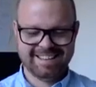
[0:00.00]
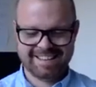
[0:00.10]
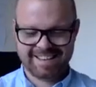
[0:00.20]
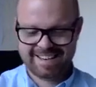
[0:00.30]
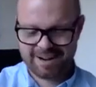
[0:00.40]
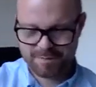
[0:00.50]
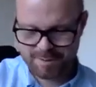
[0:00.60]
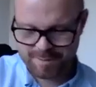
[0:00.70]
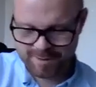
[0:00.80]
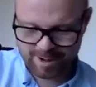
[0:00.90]
I hope
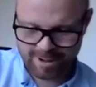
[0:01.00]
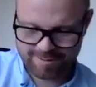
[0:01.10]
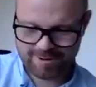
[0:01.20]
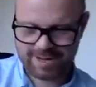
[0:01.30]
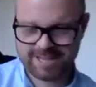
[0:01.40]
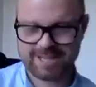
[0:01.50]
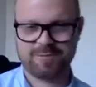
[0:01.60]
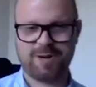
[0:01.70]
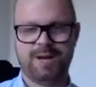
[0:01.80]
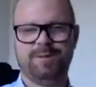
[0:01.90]
you've been well, Veronica, as
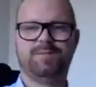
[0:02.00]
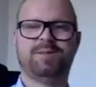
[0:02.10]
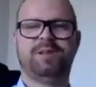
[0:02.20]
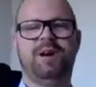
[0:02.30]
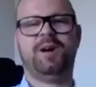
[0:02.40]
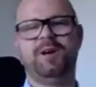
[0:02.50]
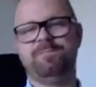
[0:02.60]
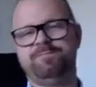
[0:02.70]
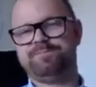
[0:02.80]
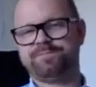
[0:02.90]
well. So
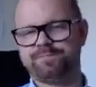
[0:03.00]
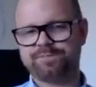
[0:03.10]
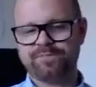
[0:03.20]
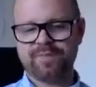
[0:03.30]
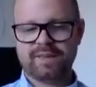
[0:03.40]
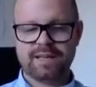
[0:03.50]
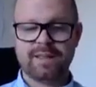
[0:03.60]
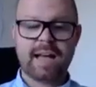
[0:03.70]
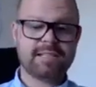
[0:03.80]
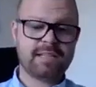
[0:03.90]

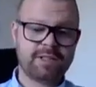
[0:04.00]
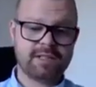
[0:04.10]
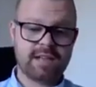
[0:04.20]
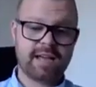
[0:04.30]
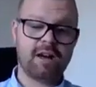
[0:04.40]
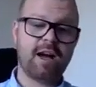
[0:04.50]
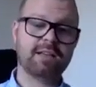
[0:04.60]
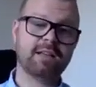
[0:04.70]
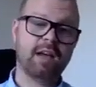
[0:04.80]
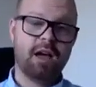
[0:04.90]
that's it for today,
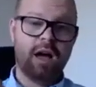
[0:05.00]
guys.